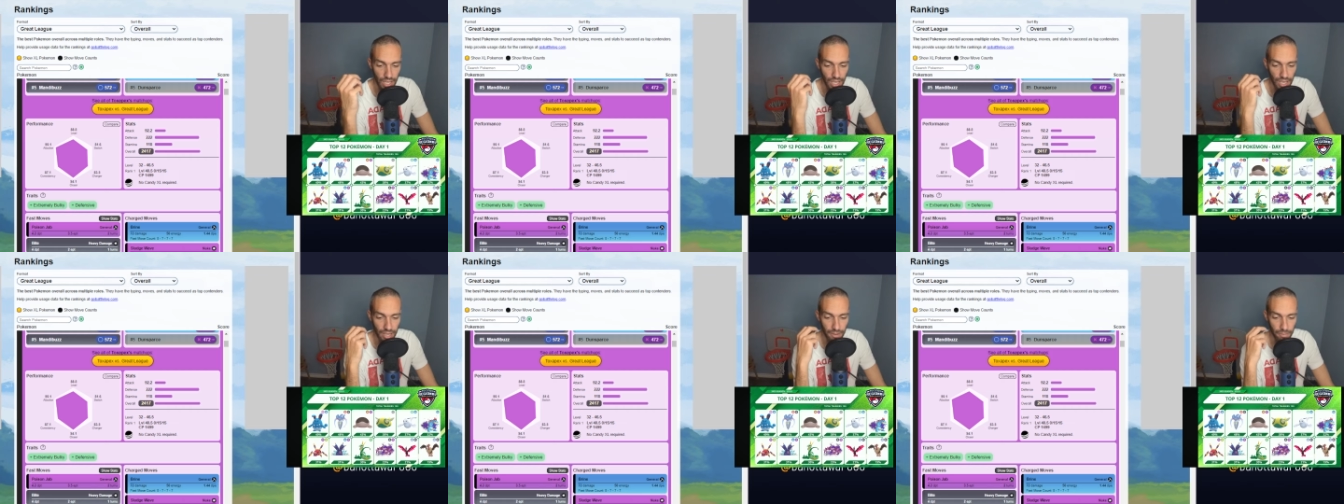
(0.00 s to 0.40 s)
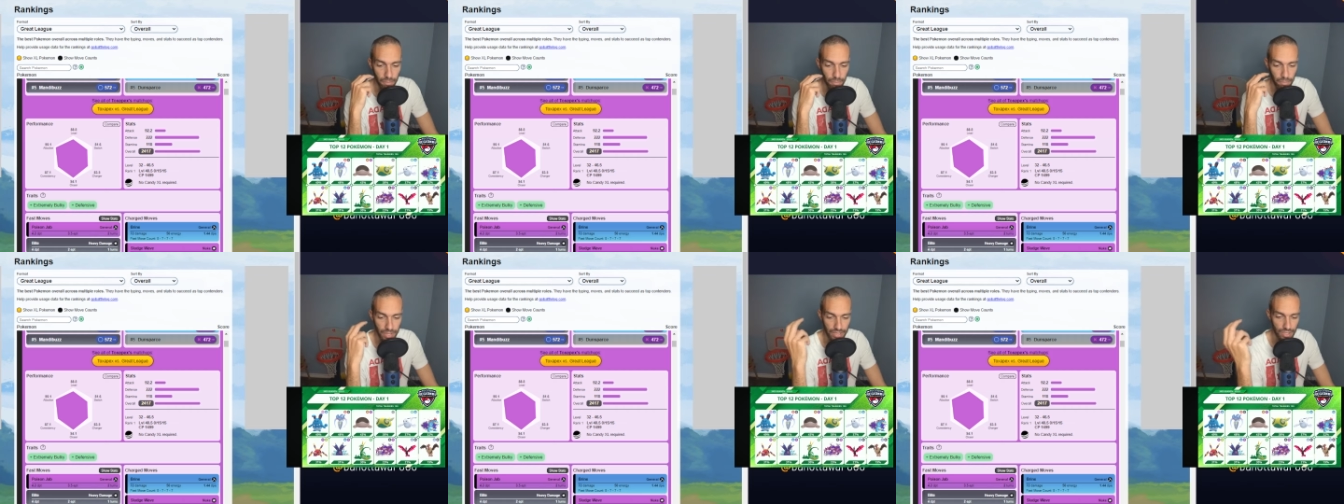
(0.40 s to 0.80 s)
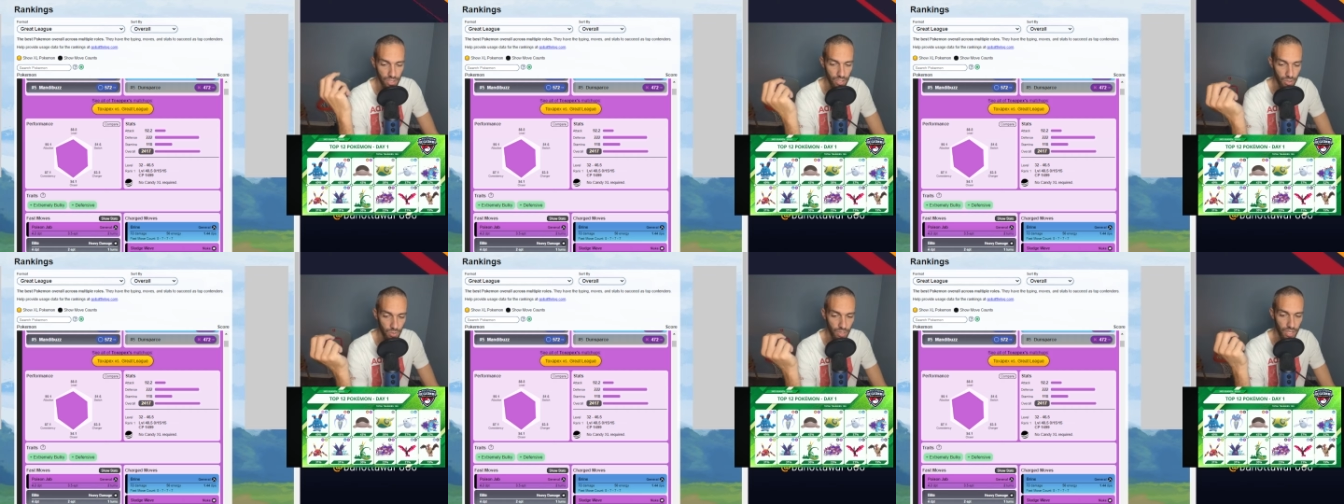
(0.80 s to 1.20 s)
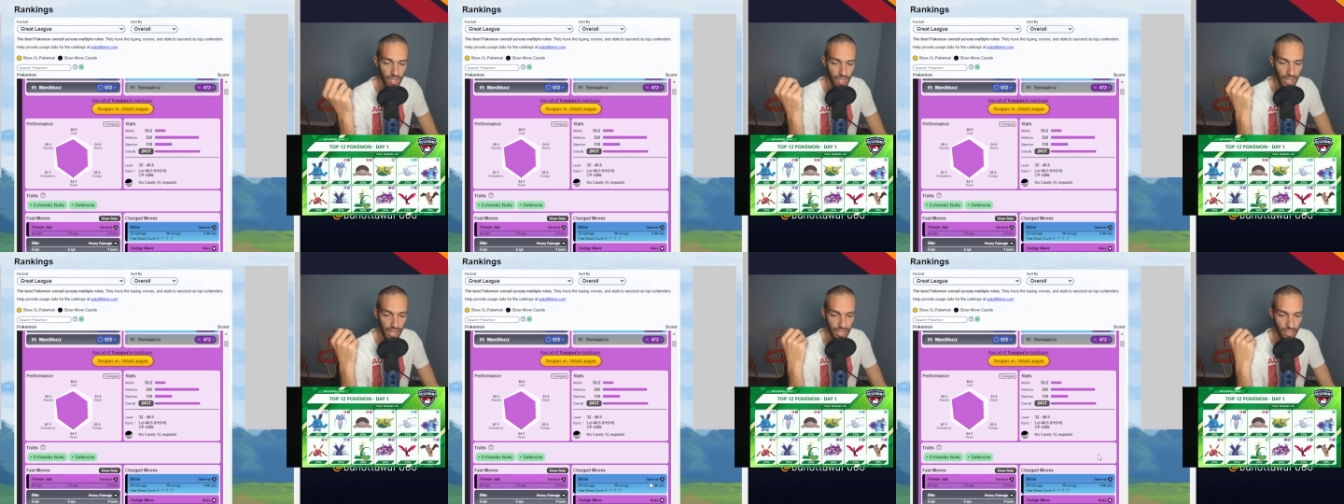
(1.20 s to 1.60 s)
but it's a nuke
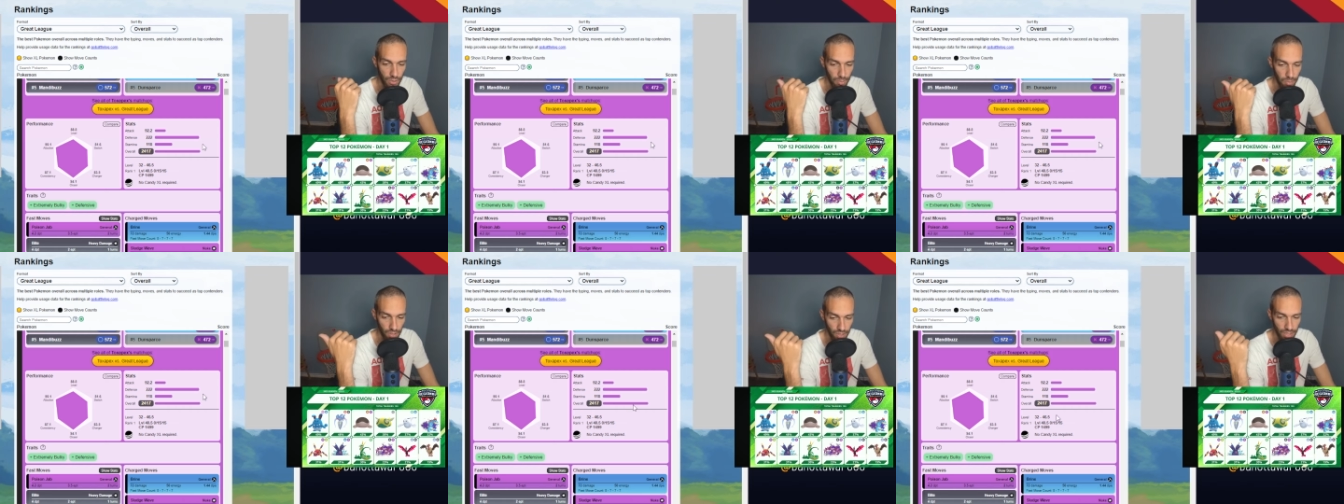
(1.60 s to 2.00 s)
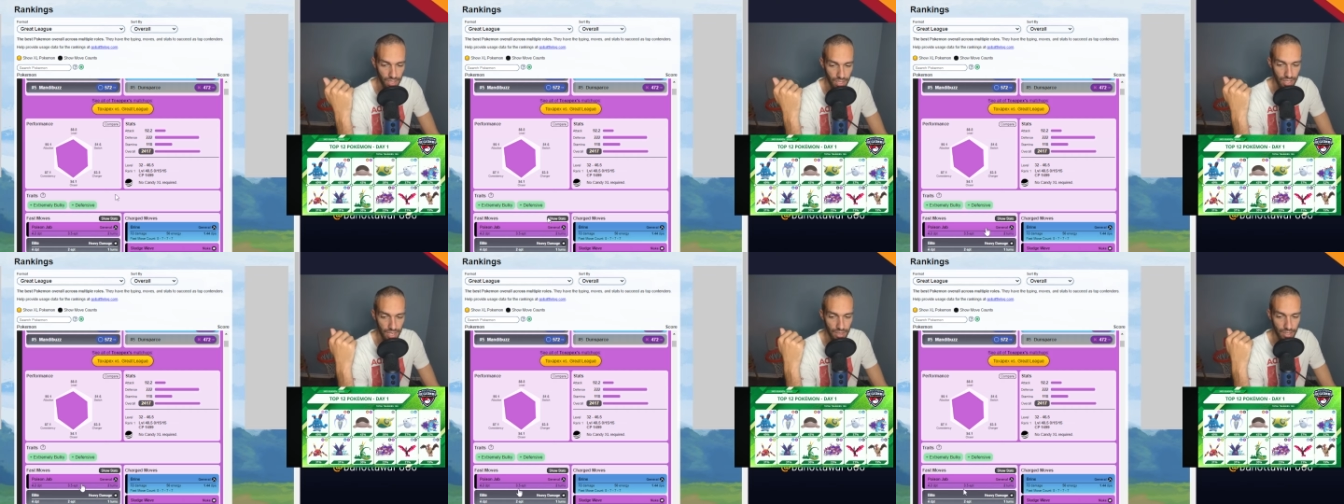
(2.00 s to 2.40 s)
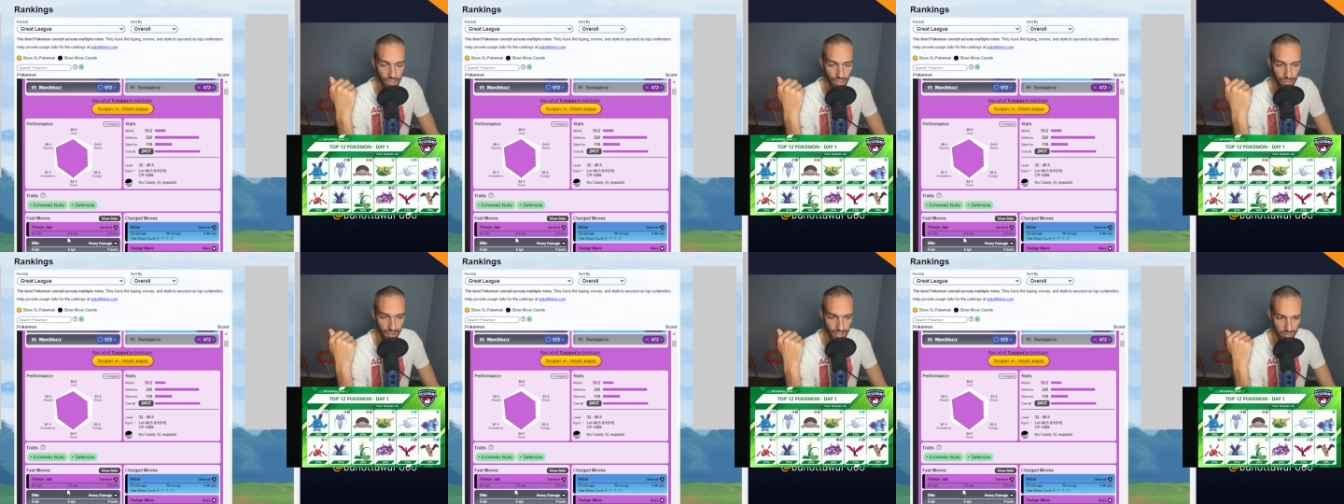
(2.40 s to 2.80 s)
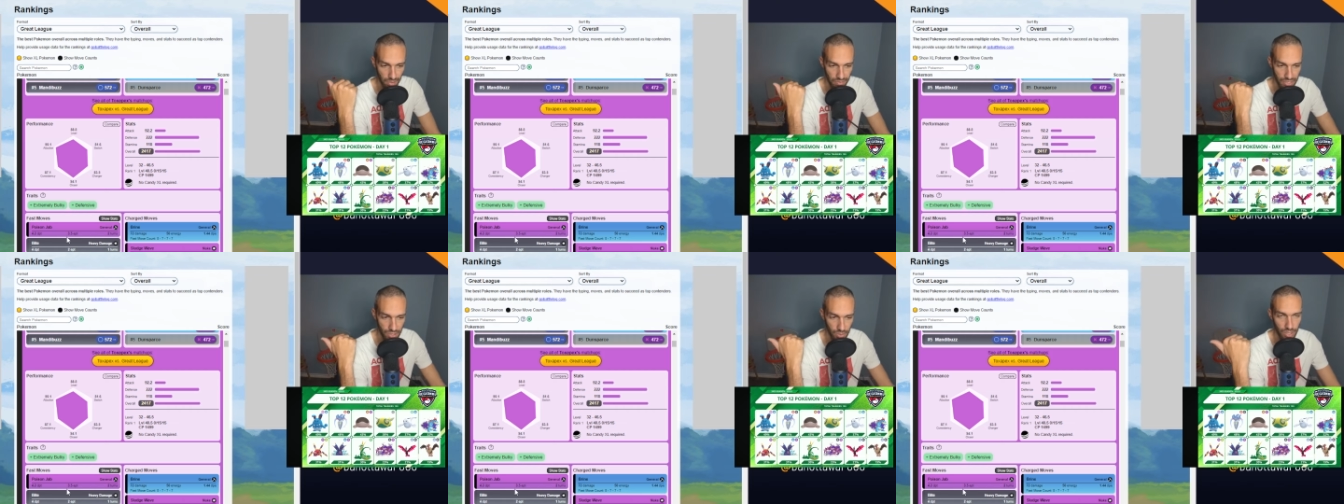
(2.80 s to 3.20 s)
and you're bulky and your fast move
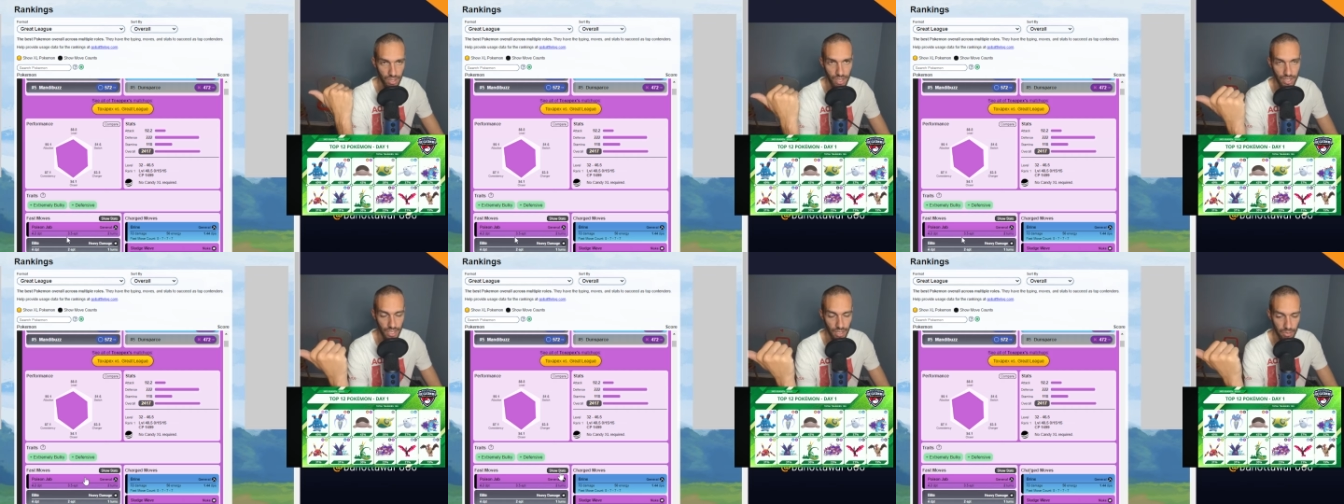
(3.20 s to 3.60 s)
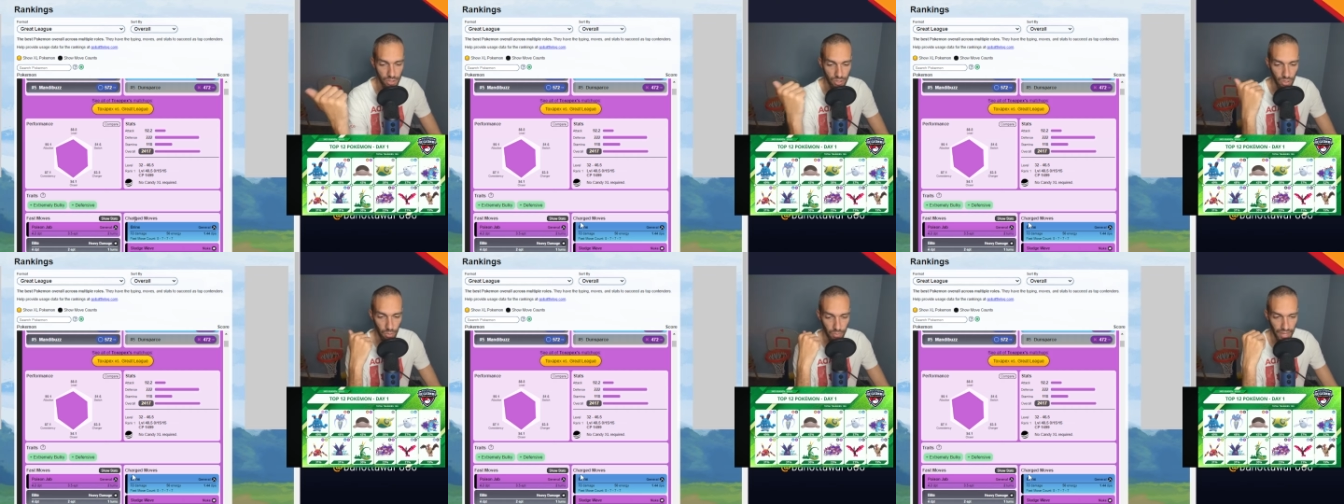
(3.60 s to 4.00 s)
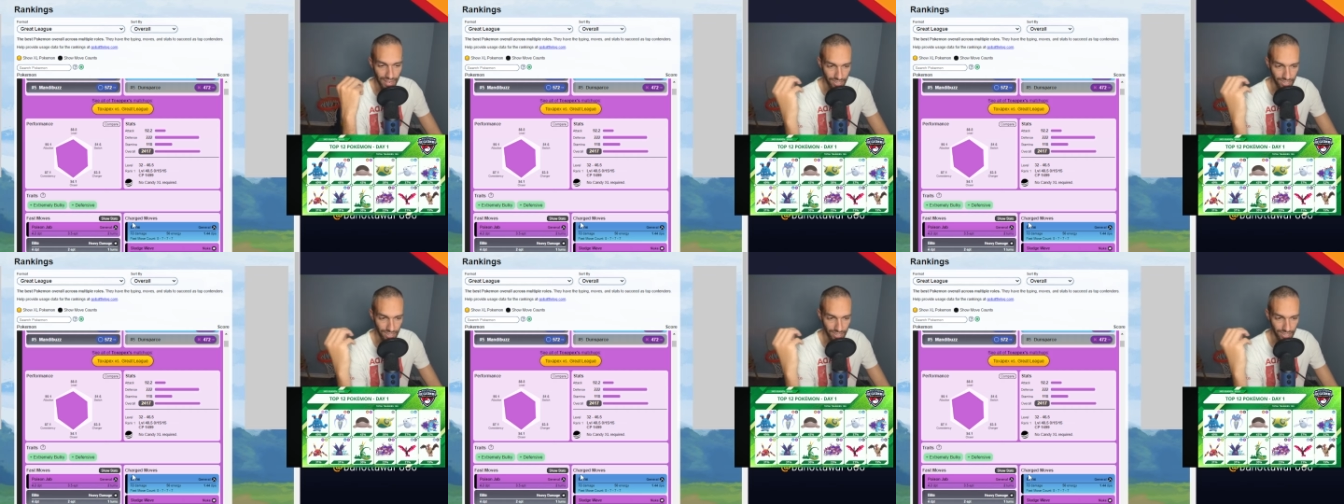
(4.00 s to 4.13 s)
is doing a lot of damage. So that